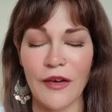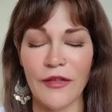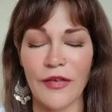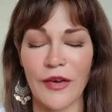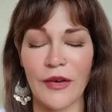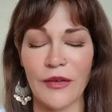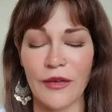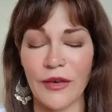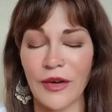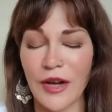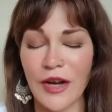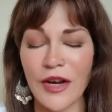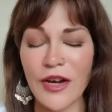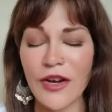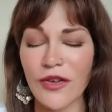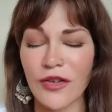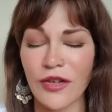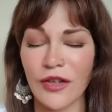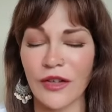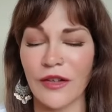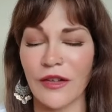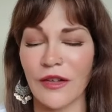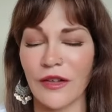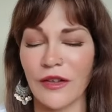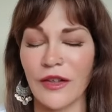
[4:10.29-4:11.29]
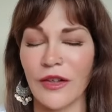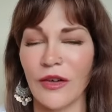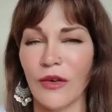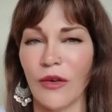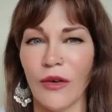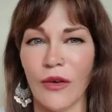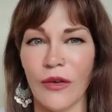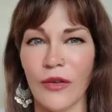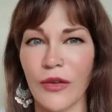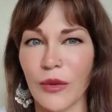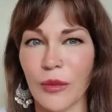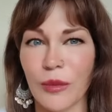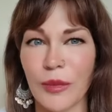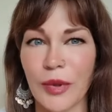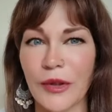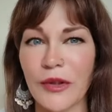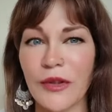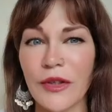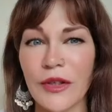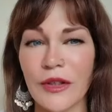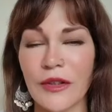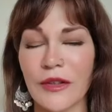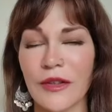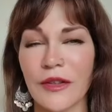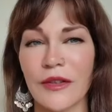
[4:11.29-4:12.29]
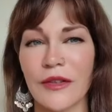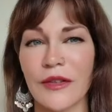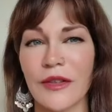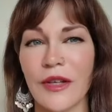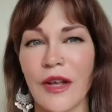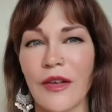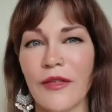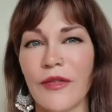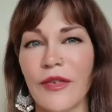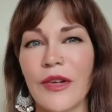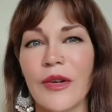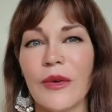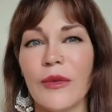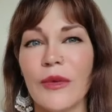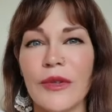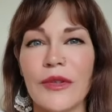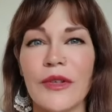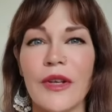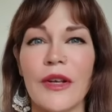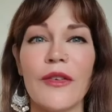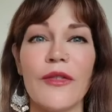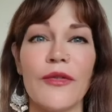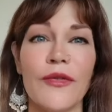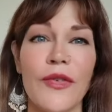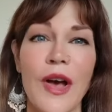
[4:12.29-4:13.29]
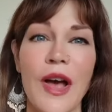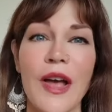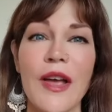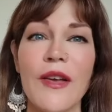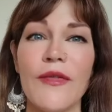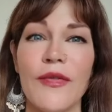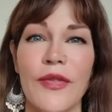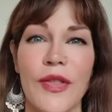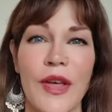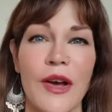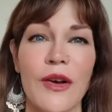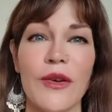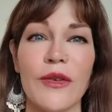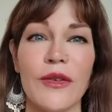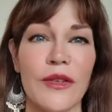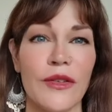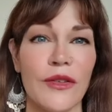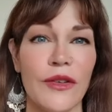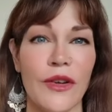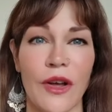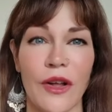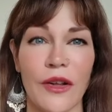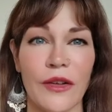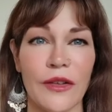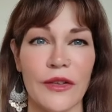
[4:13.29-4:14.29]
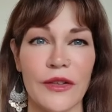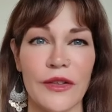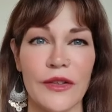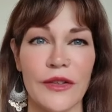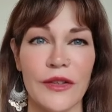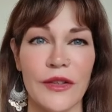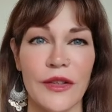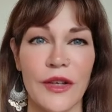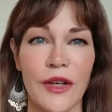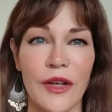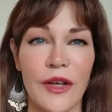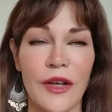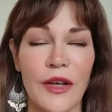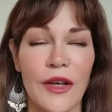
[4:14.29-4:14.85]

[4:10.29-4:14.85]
foundation, you know, all their buildings and stuff, and it was like five thousand dollars,